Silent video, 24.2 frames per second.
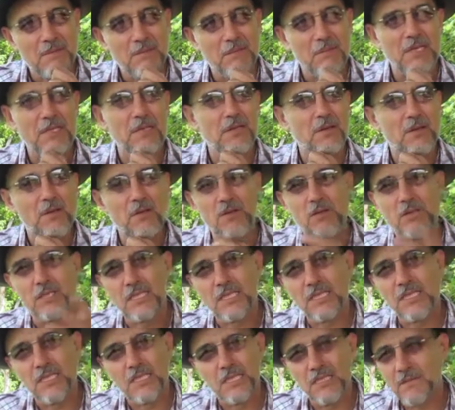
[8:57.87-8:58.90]

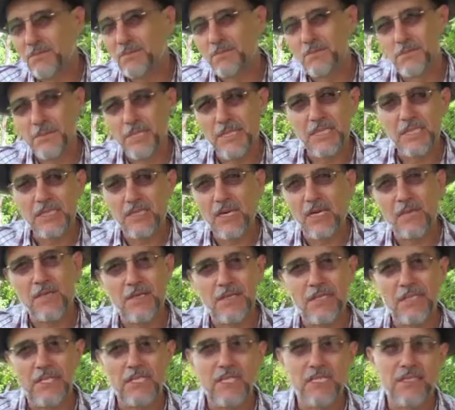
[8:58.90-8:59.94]
methodology that is pretty
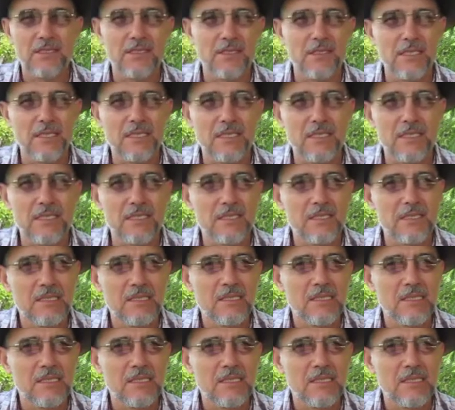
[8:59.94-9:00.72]
common here and